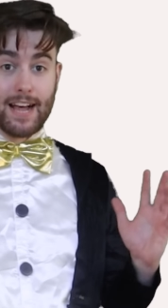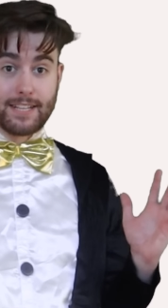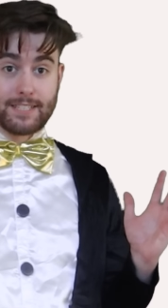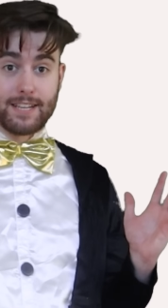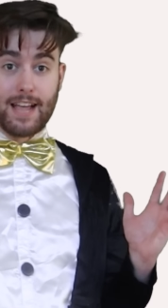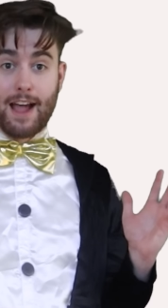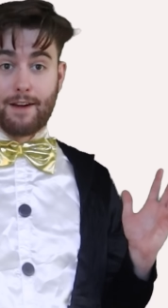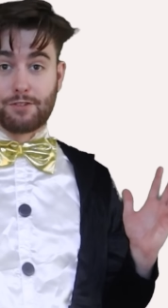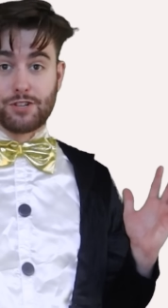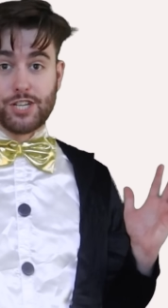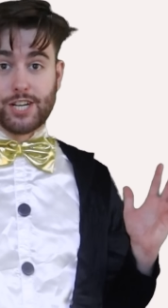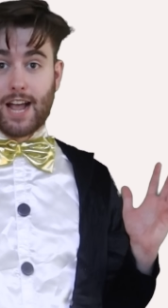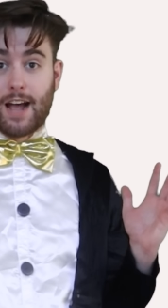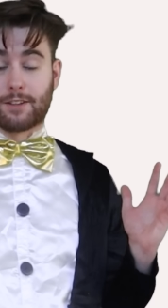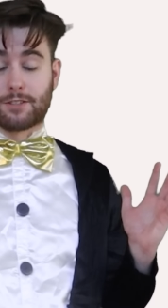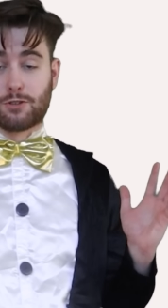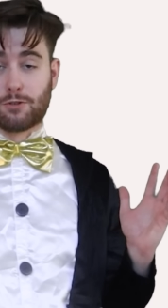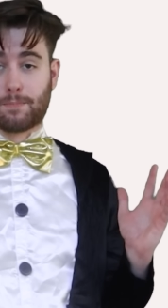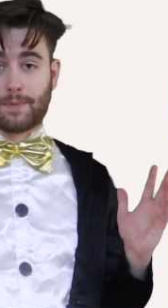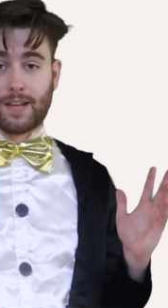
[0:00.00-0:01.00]
that's averaging
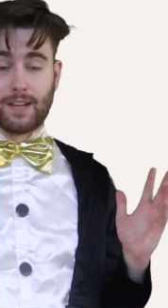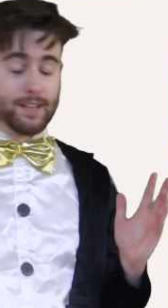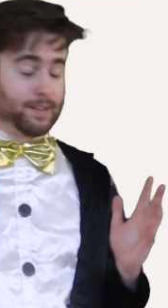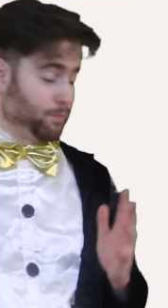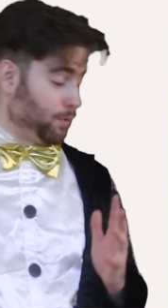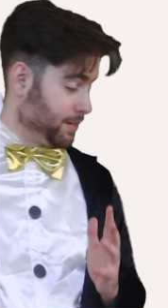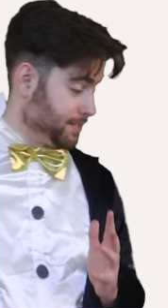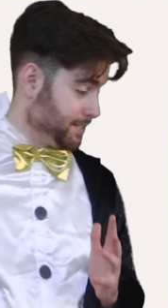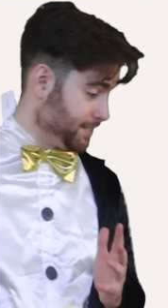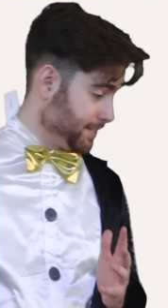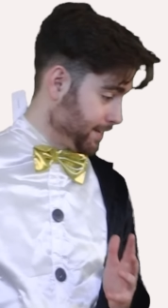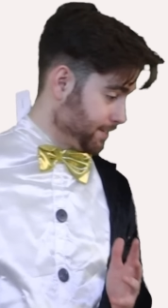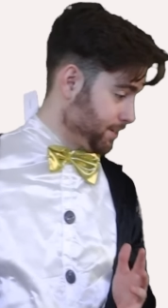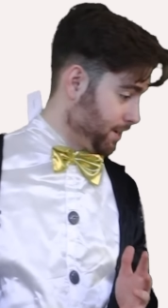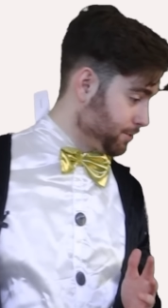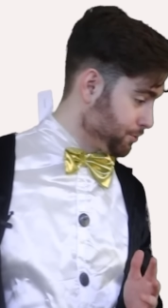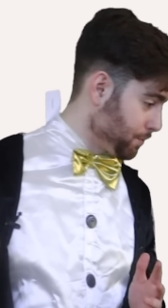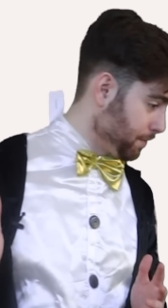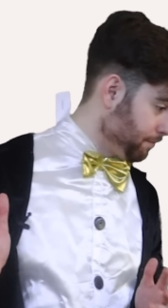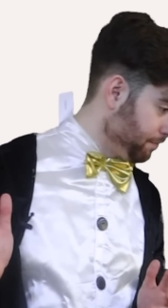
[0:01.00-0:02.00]
out to be, what,
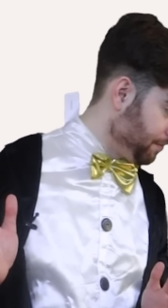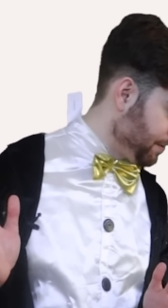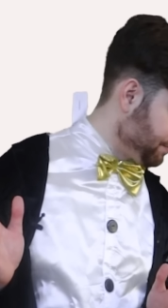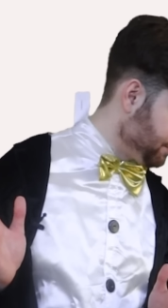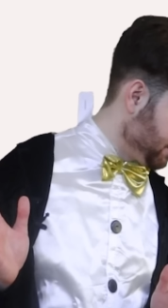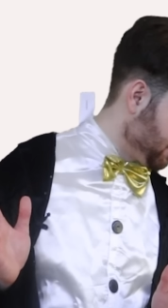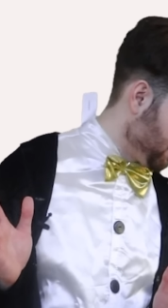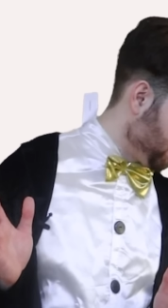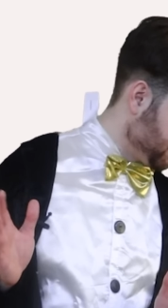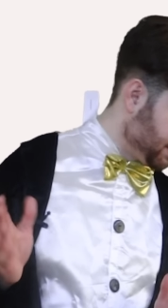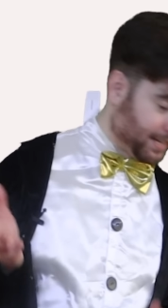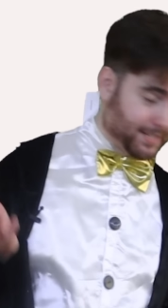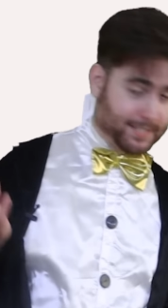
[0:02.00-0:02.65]
$650?